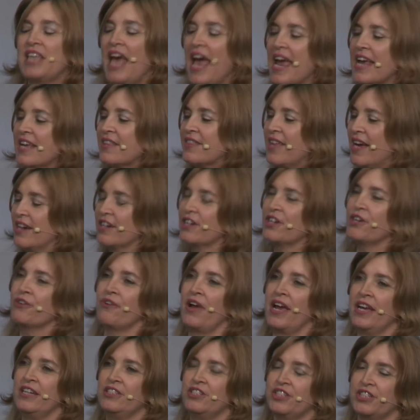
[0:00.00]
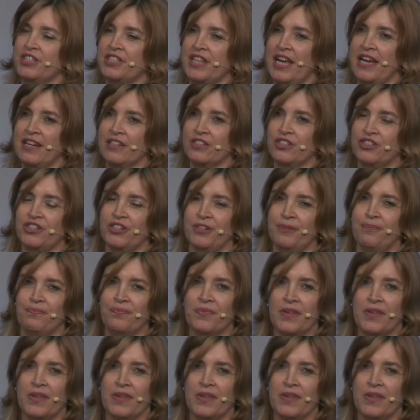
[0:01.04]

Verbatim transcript: take that courageous action.